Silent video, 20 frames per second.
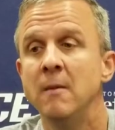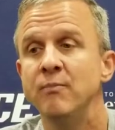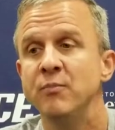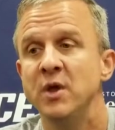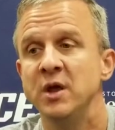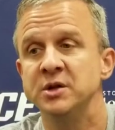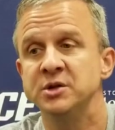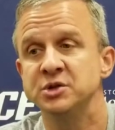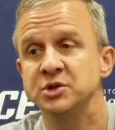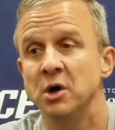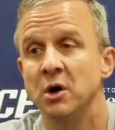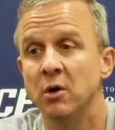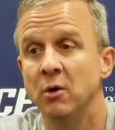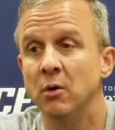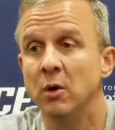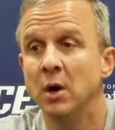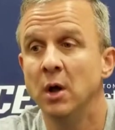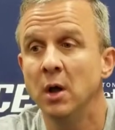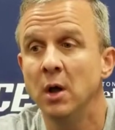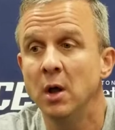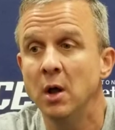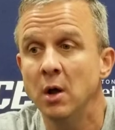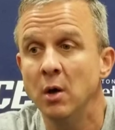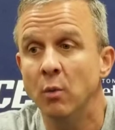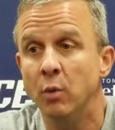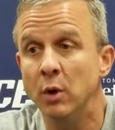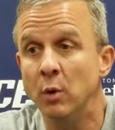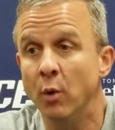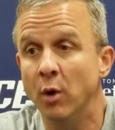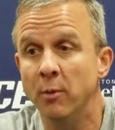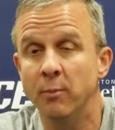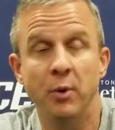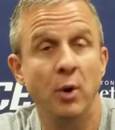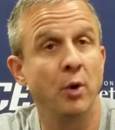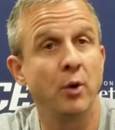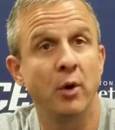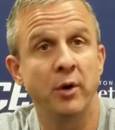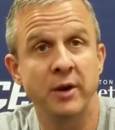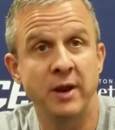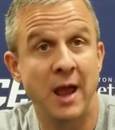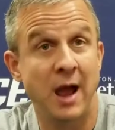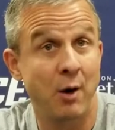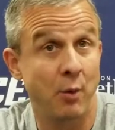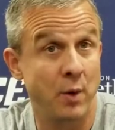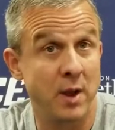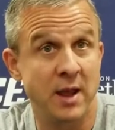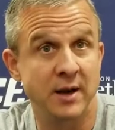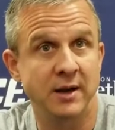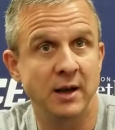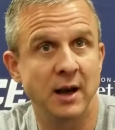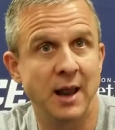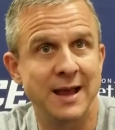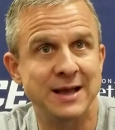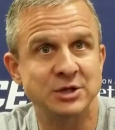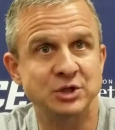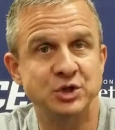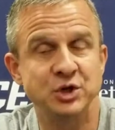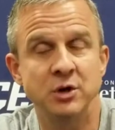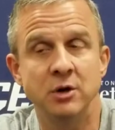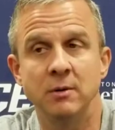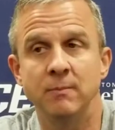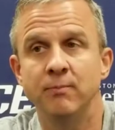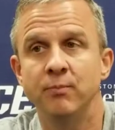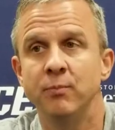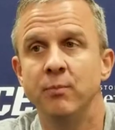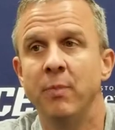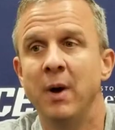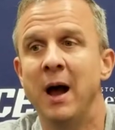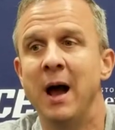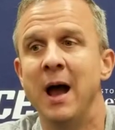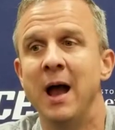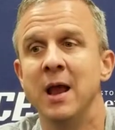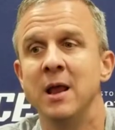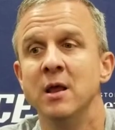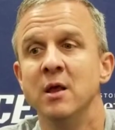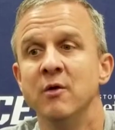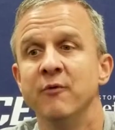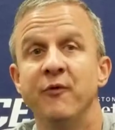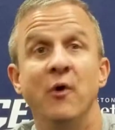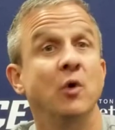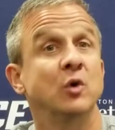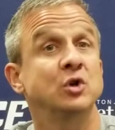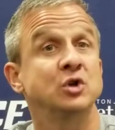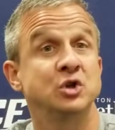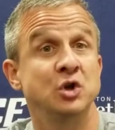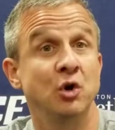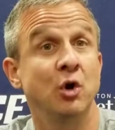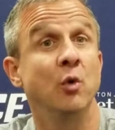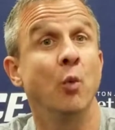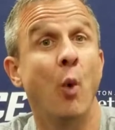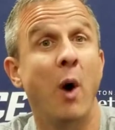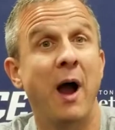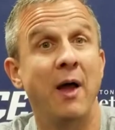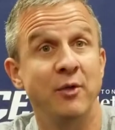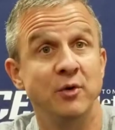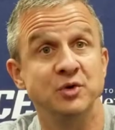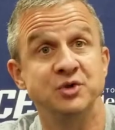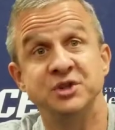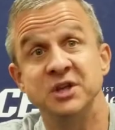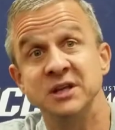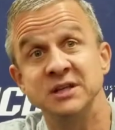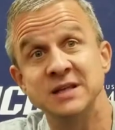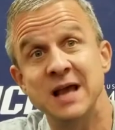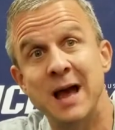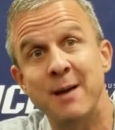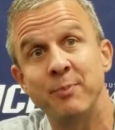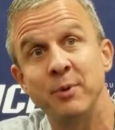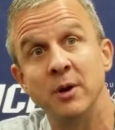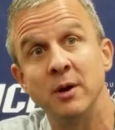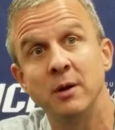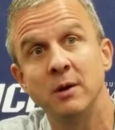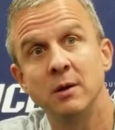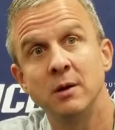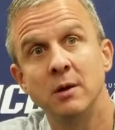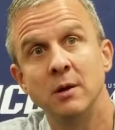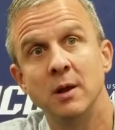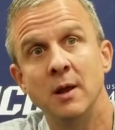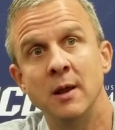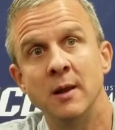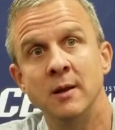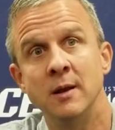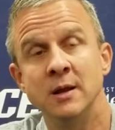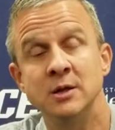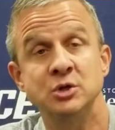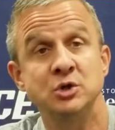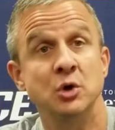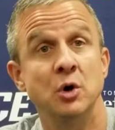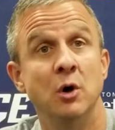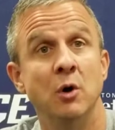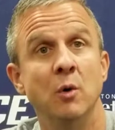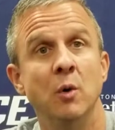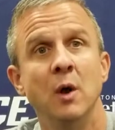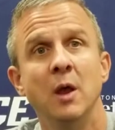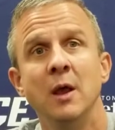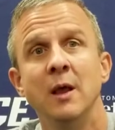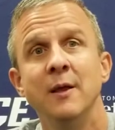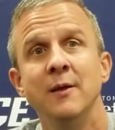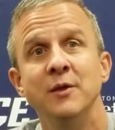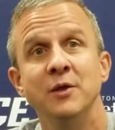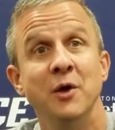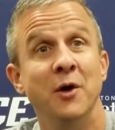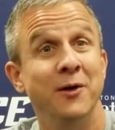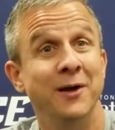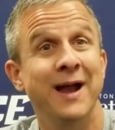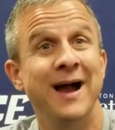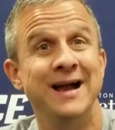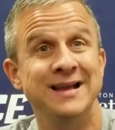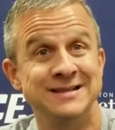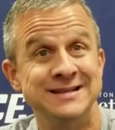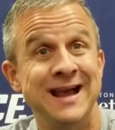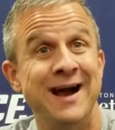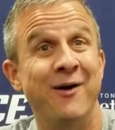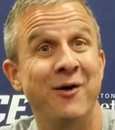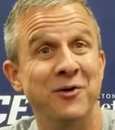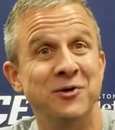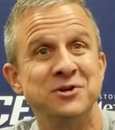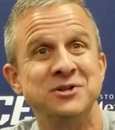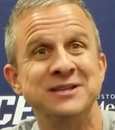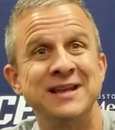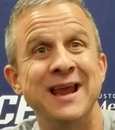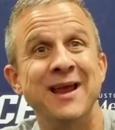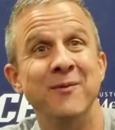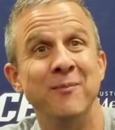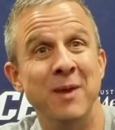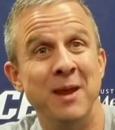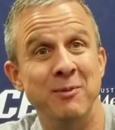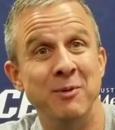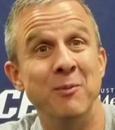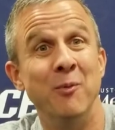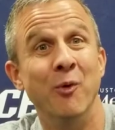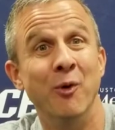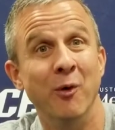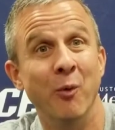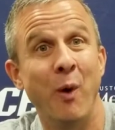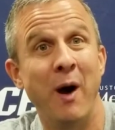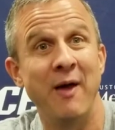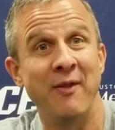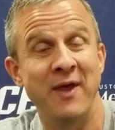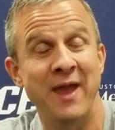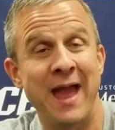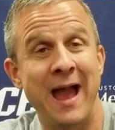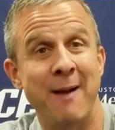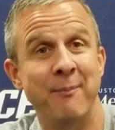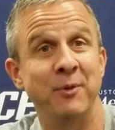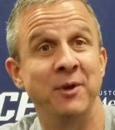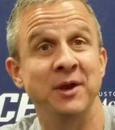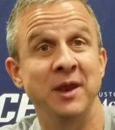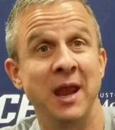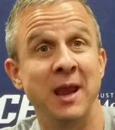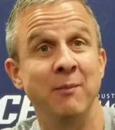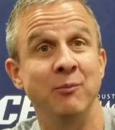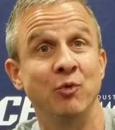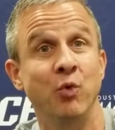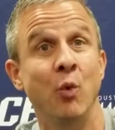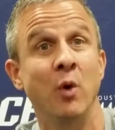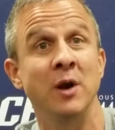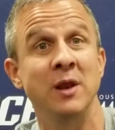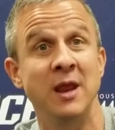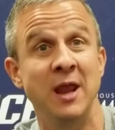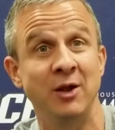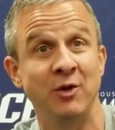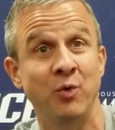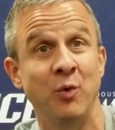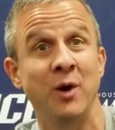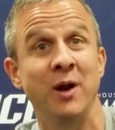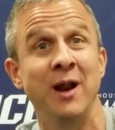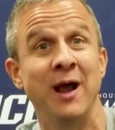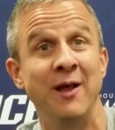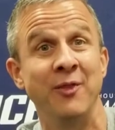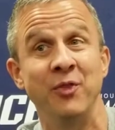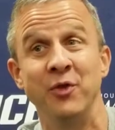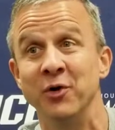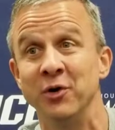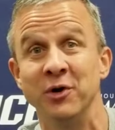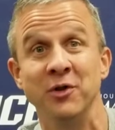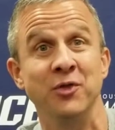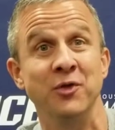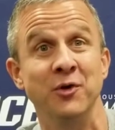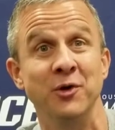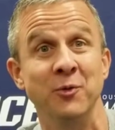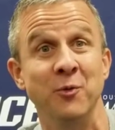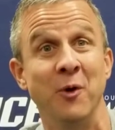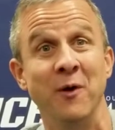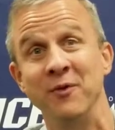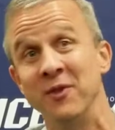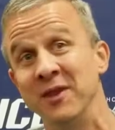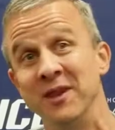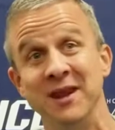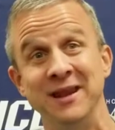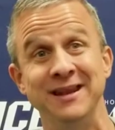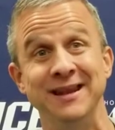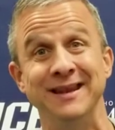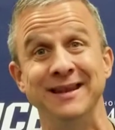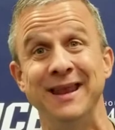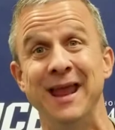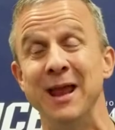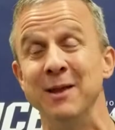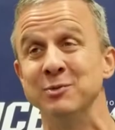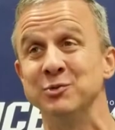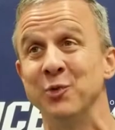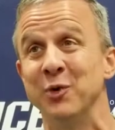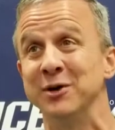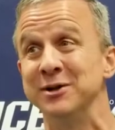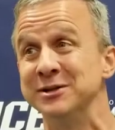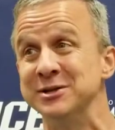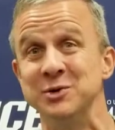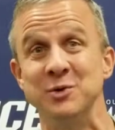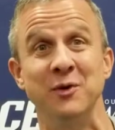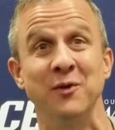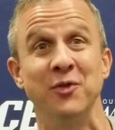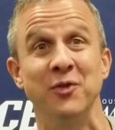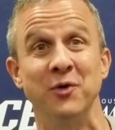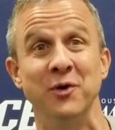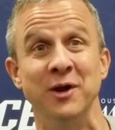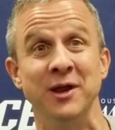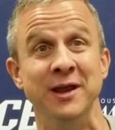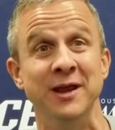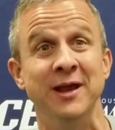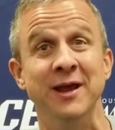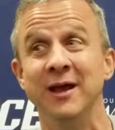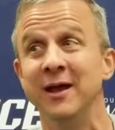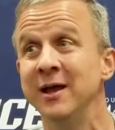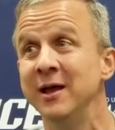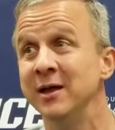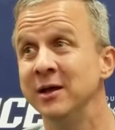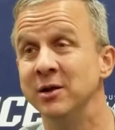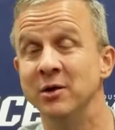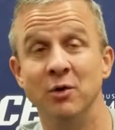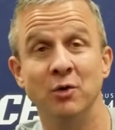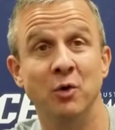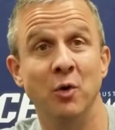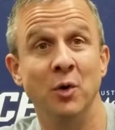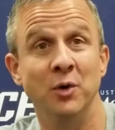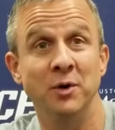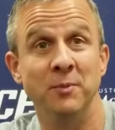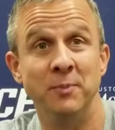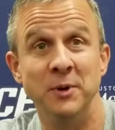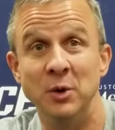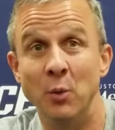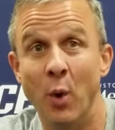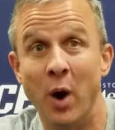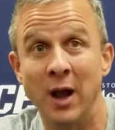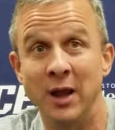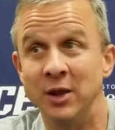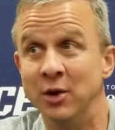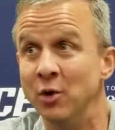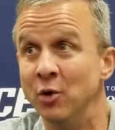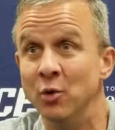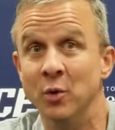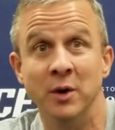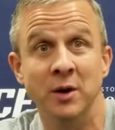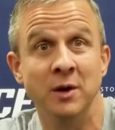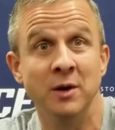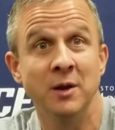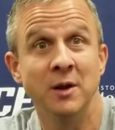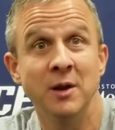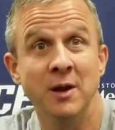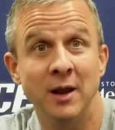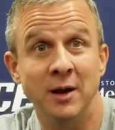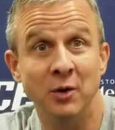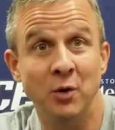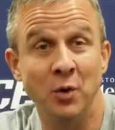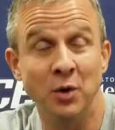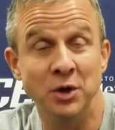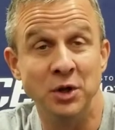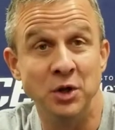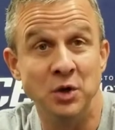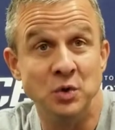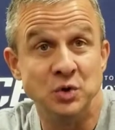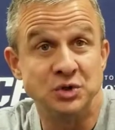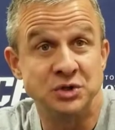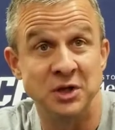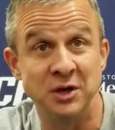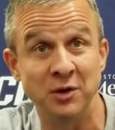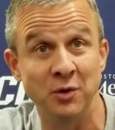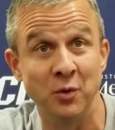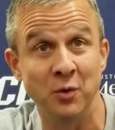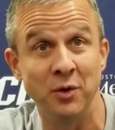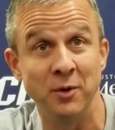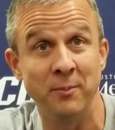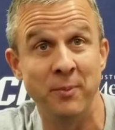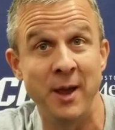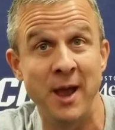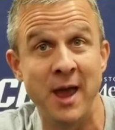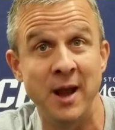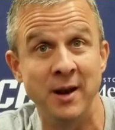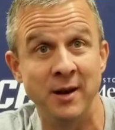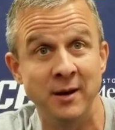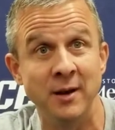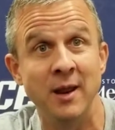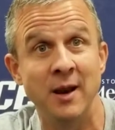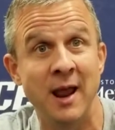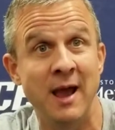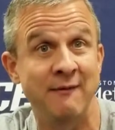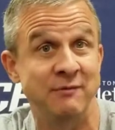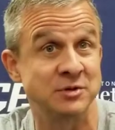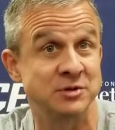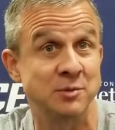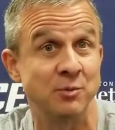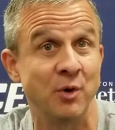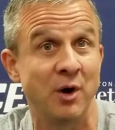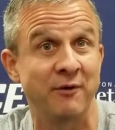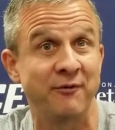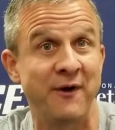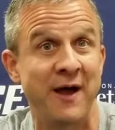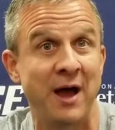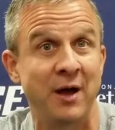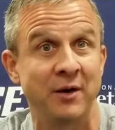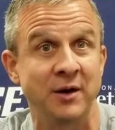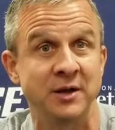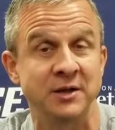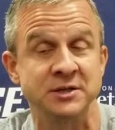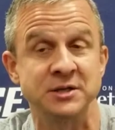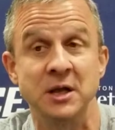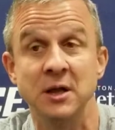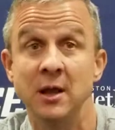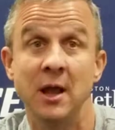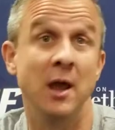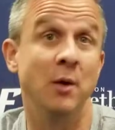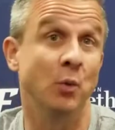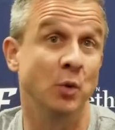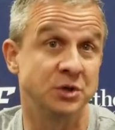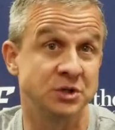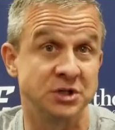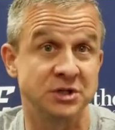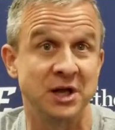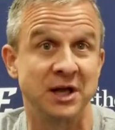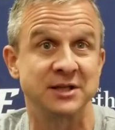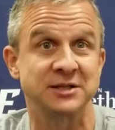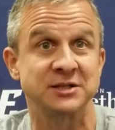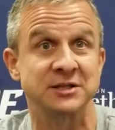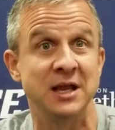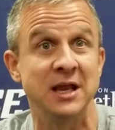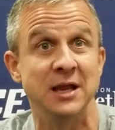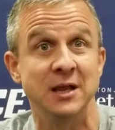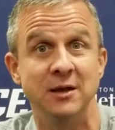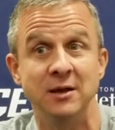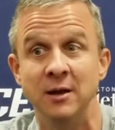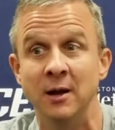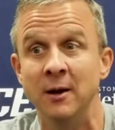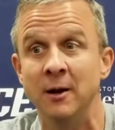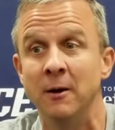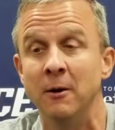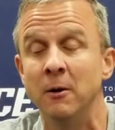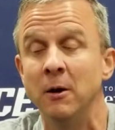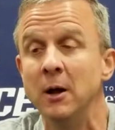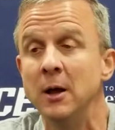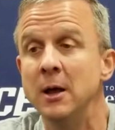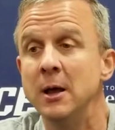And so we want to build on how we ended last year by focusing on why those things happened. And so young guys now understand maybe more why they happened game 28, 29, 30, 31 than they did games 1, 2, and 3, you know, going to BYU and going to Houston and going to Penn and having some rough outings and Wichita State, you know.